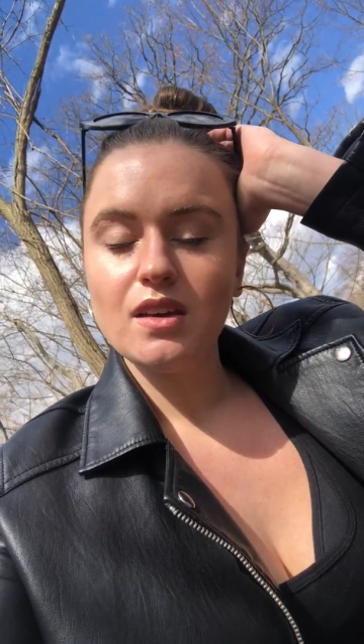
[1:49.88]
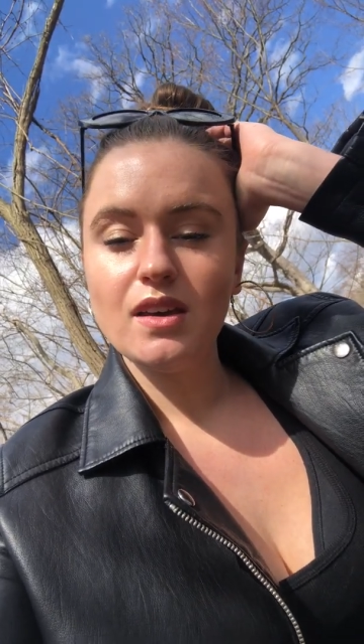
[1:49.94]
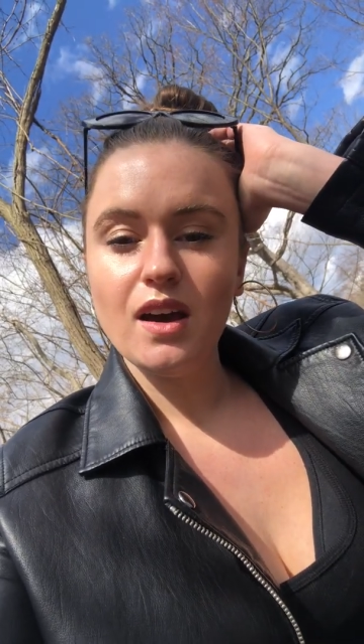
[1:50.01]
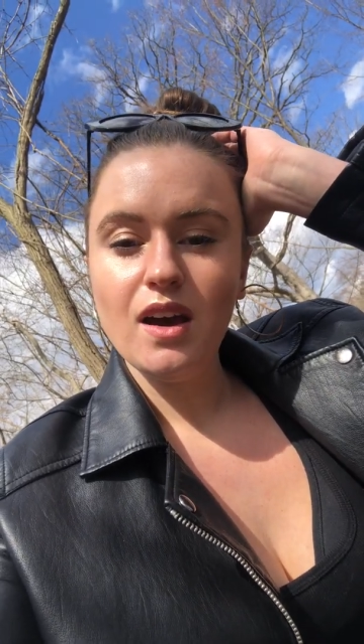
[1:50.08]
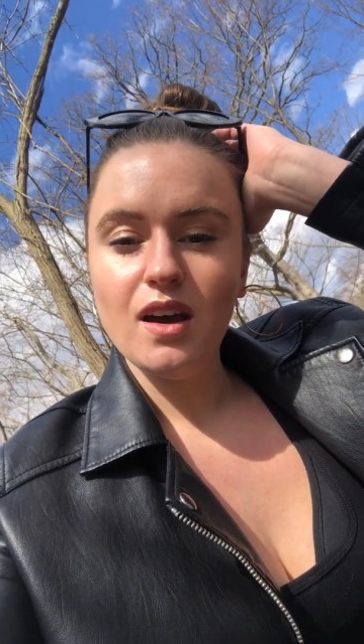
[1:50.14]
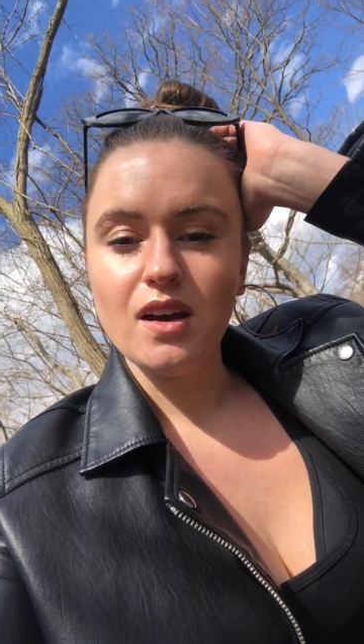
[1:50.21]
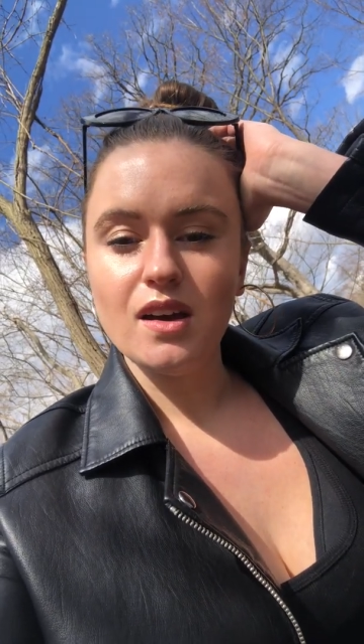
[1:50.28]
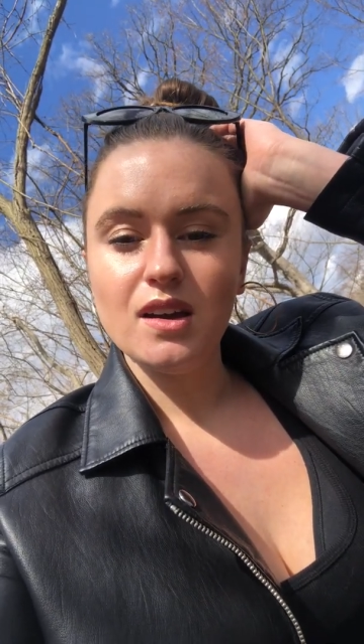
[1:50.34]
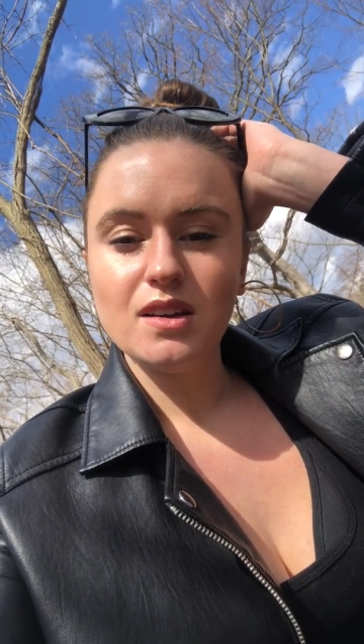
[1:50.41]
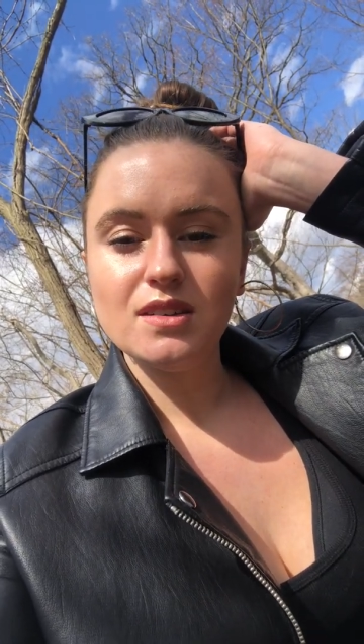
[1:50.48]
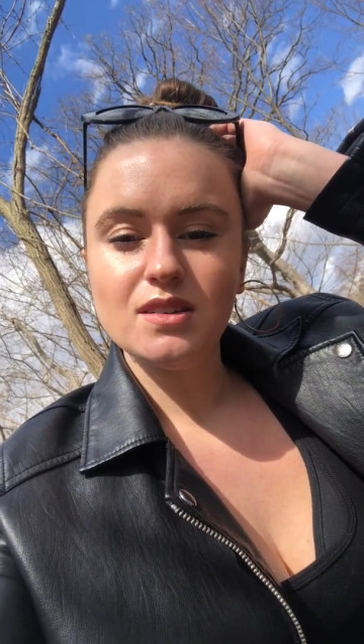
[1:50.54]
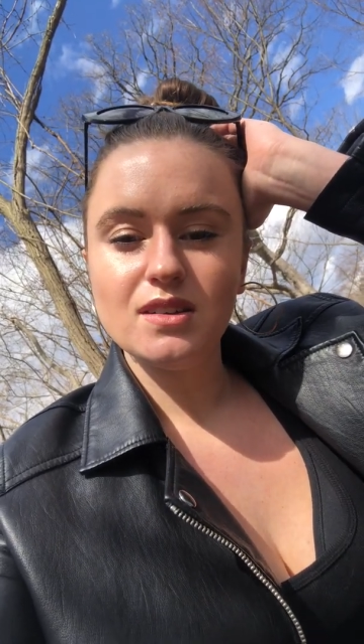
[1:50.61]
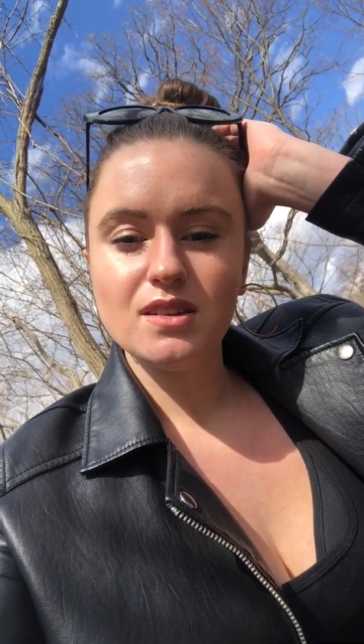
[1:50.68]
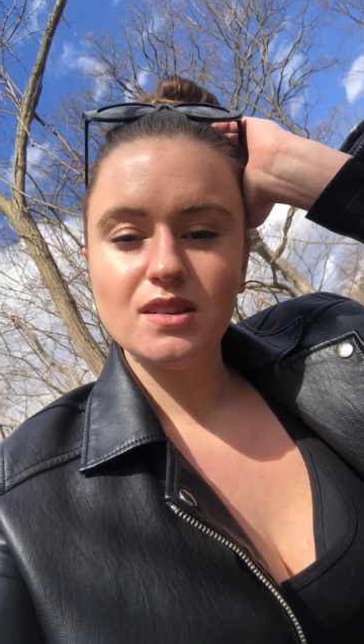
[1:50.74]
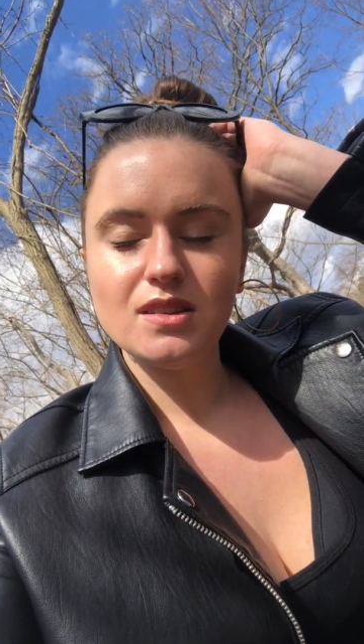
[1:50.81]
Yeah.
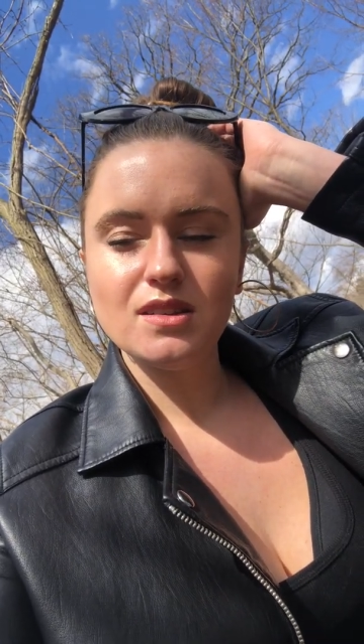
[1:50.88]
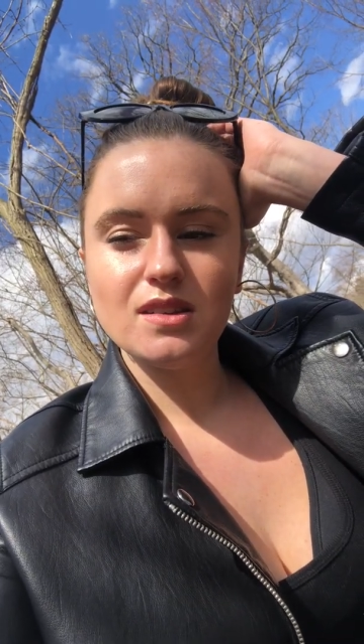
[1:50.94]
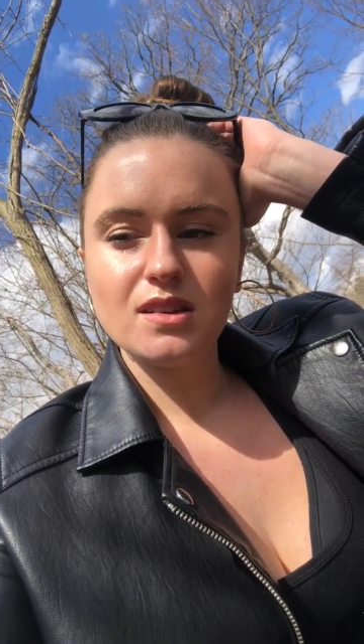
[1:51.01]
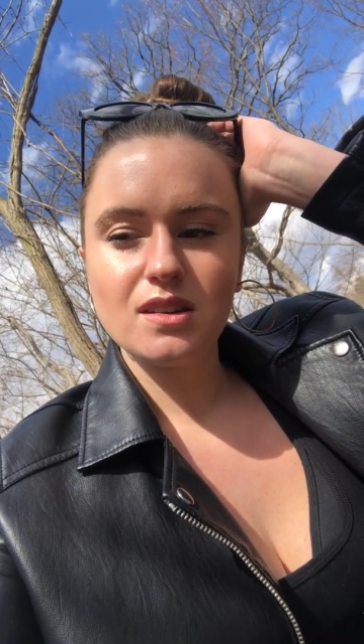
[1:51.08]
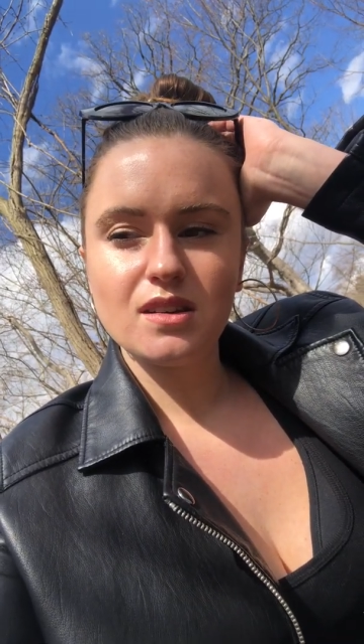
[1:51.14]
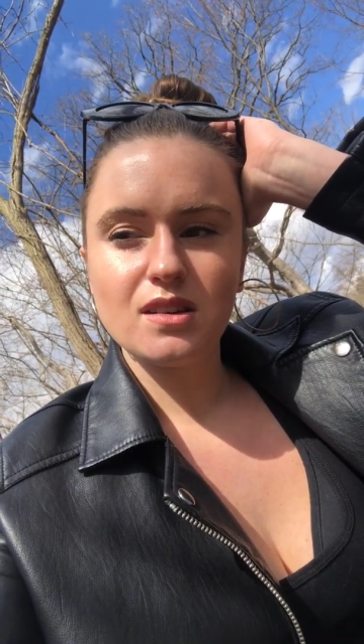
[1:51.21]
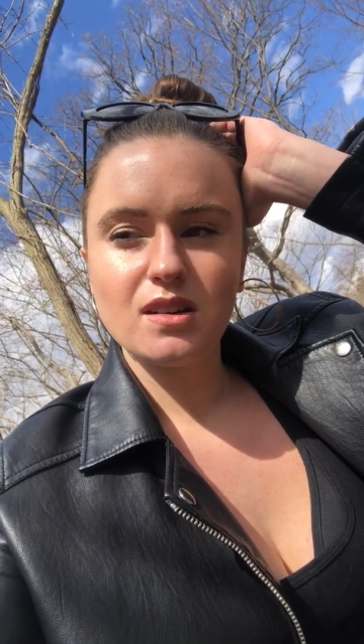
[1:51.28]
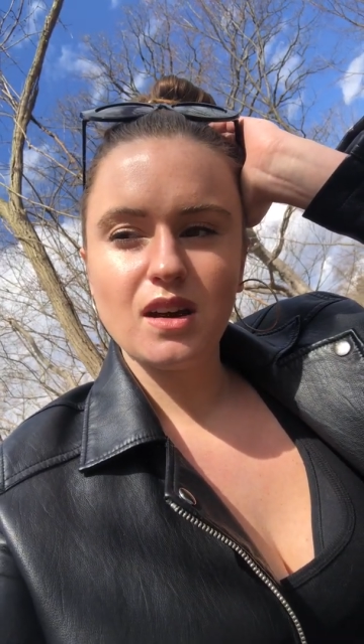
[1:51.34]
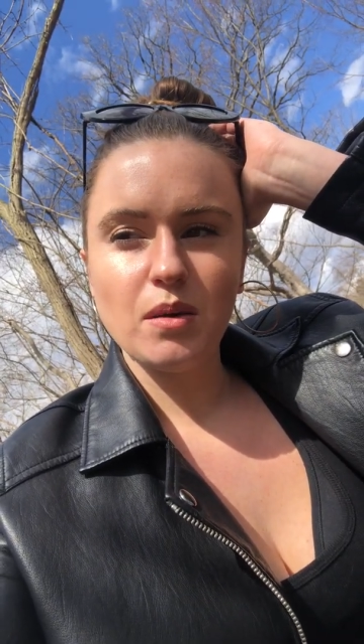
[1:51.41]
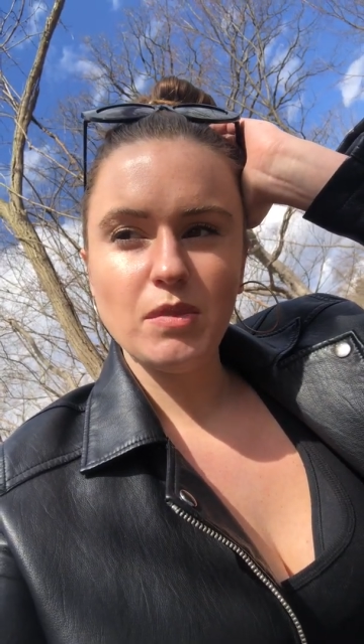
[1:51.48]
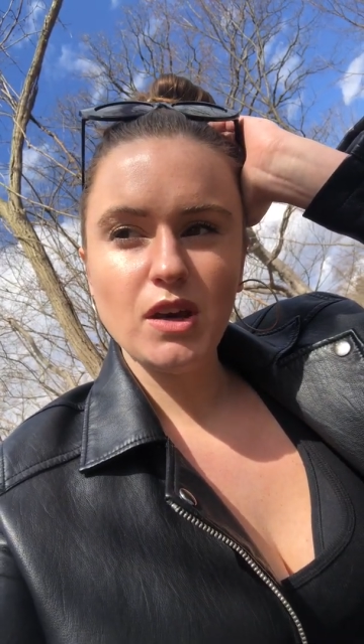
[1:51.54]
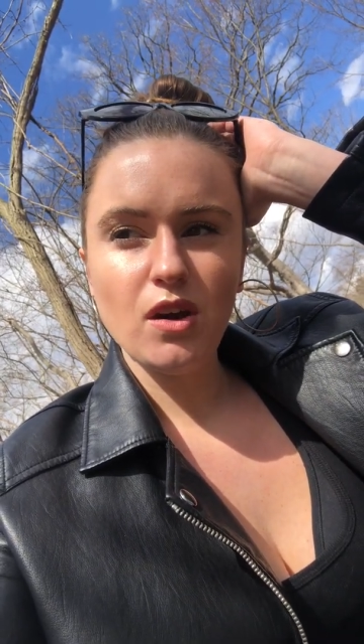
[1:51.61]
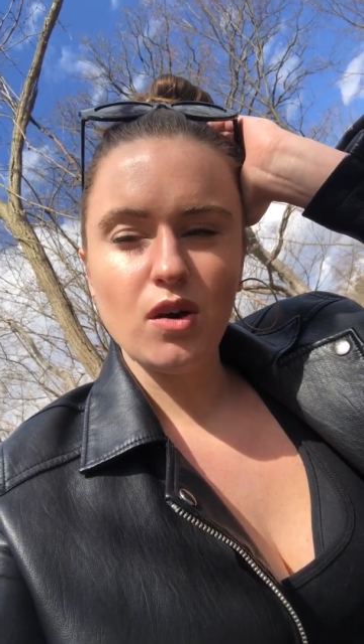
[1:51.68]
Coming